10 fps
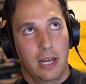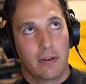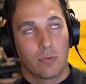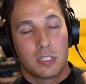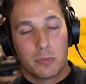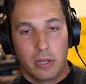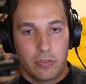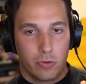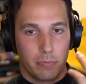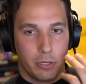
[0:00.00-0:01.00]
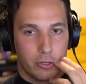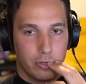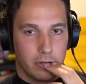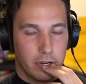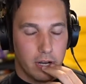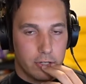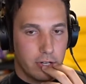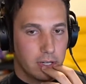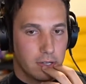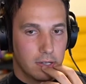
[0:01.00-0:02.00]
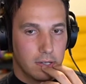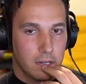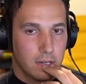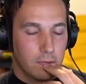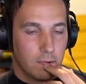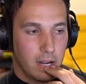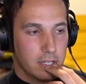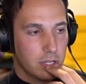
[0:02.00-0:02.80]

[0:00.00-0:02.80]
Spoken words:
Everyone's been through a mutual introduction, right?